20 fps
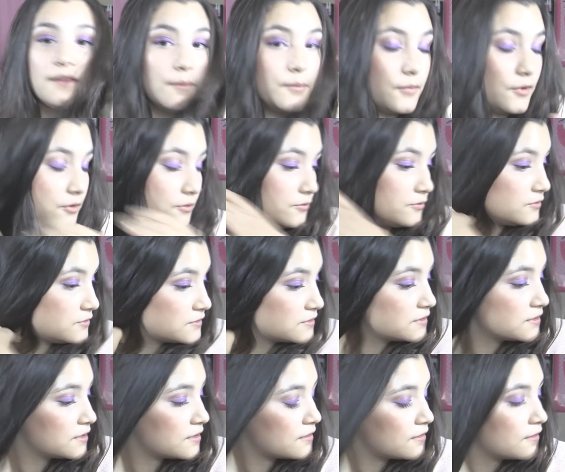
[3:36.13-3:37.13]
the
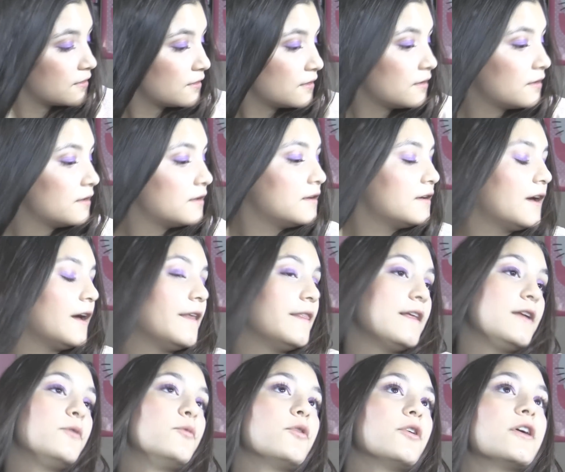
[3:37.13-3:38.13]
most, and
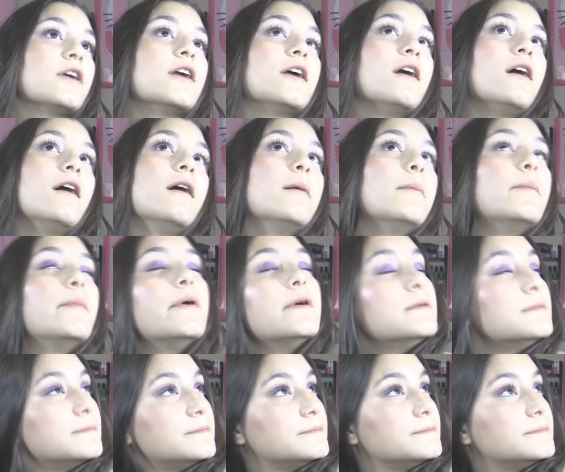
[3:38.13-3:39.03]
then work it up.